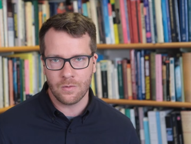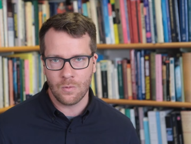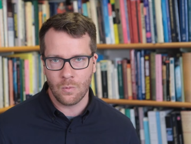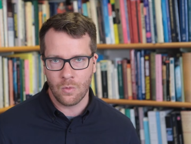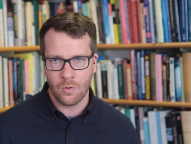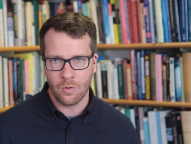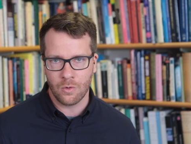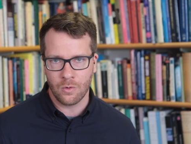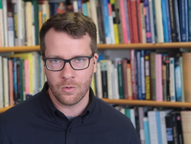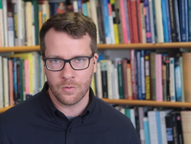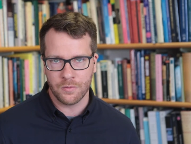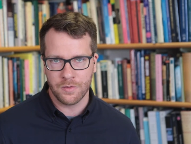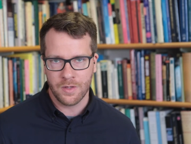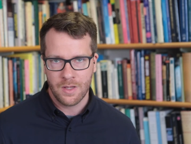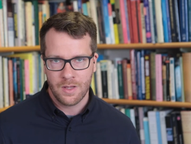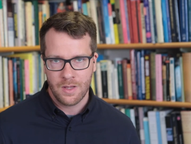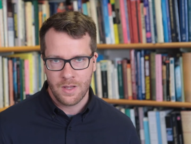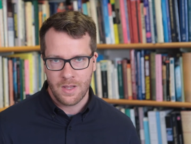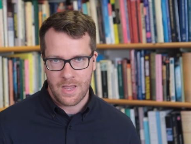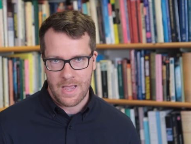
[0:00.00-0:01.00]
in the world
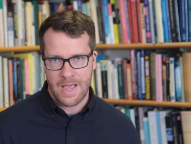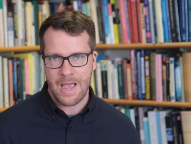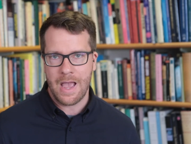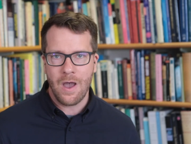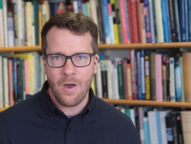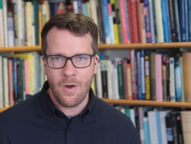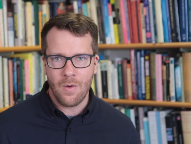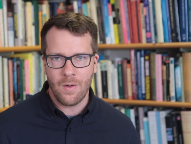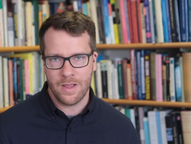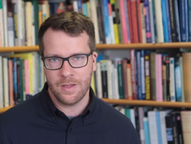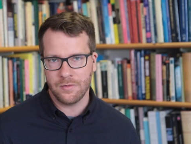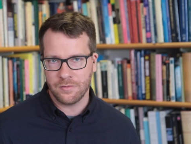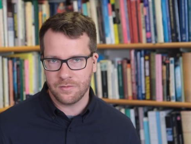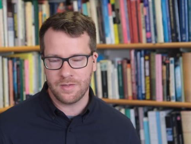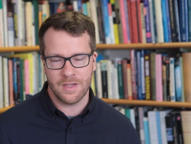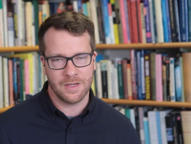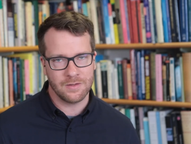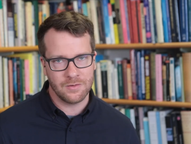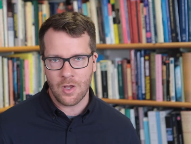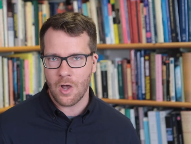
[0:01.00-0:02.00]
how has
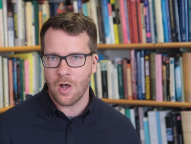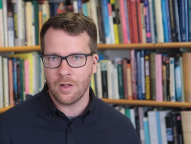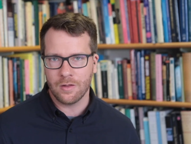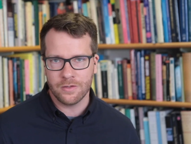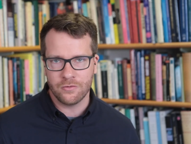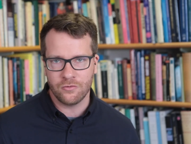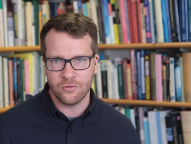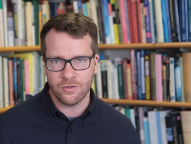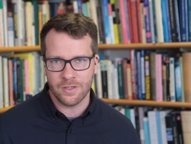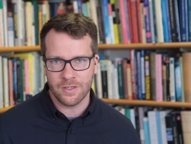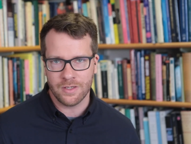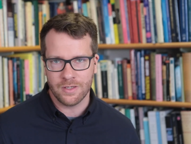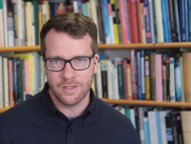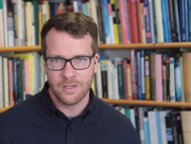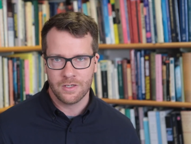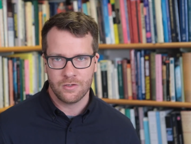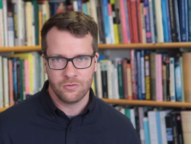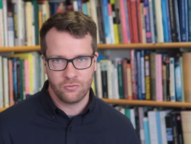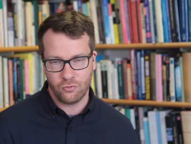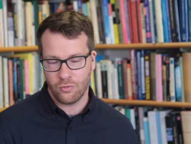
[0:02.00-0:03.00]
technology
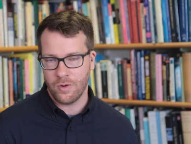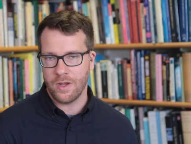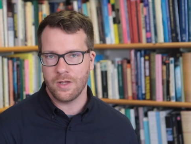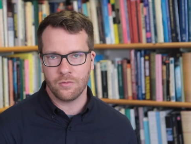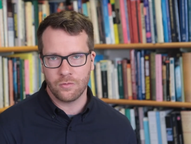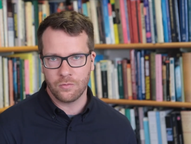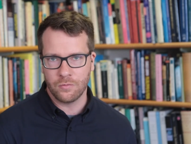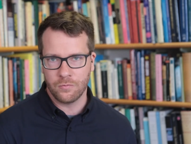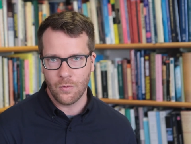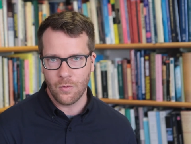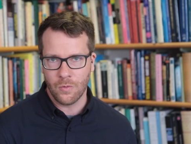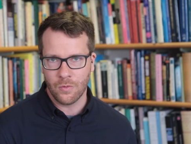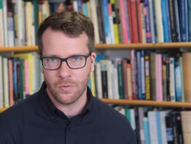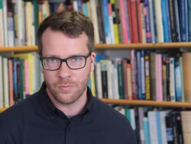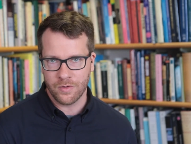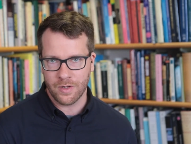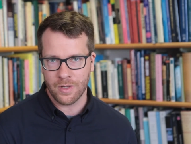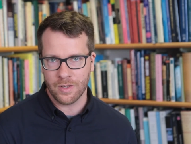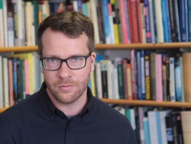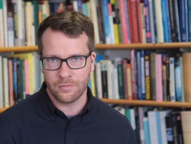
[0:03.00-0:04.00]

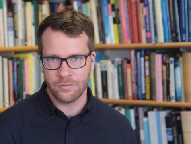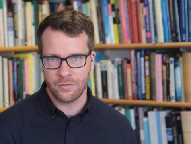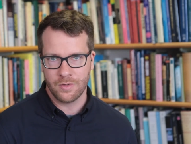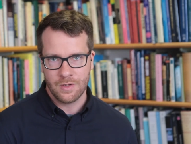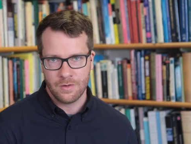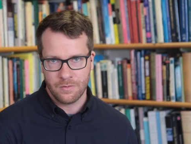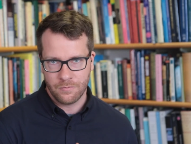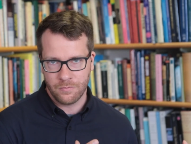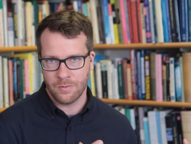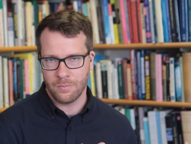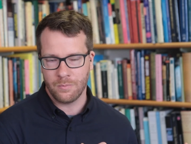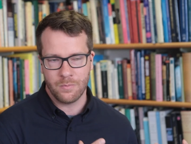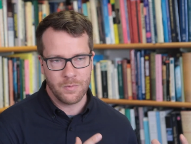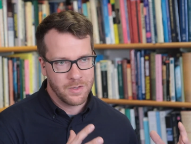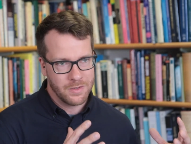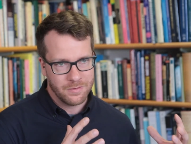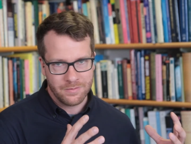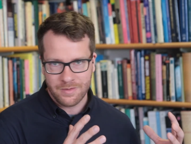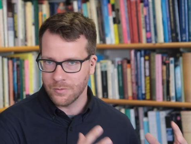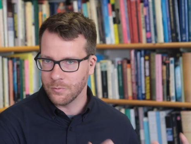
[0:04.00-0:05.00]
transformed us from
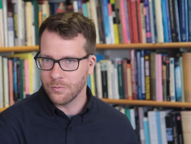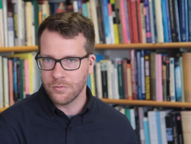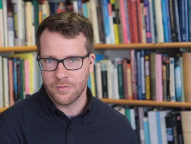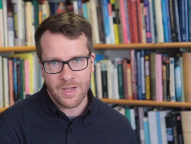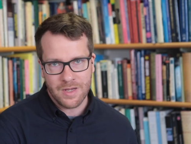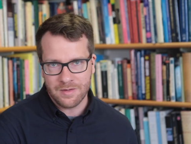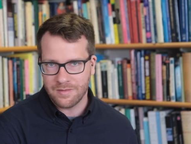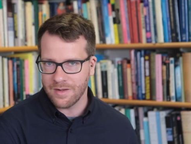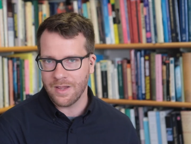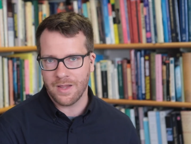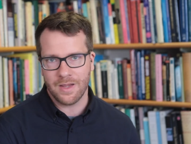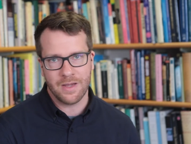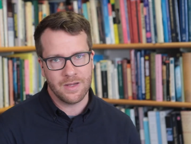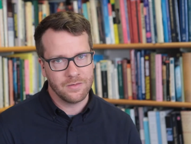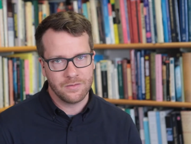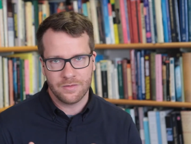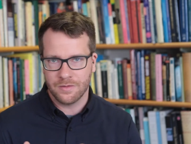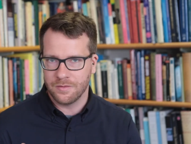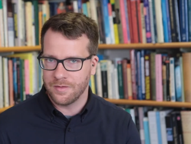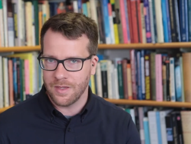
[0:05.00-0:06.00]
you know state
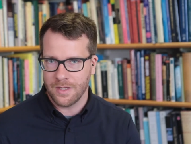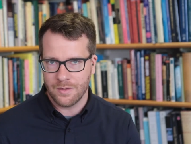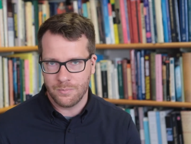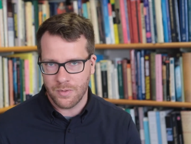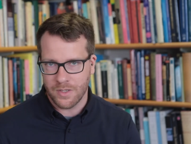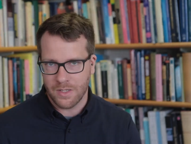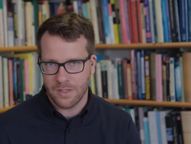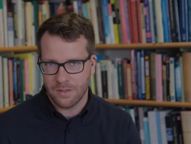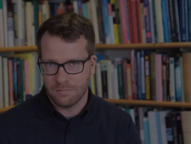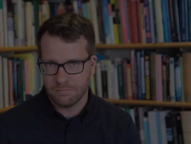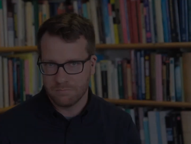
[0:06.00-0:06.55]
a to state b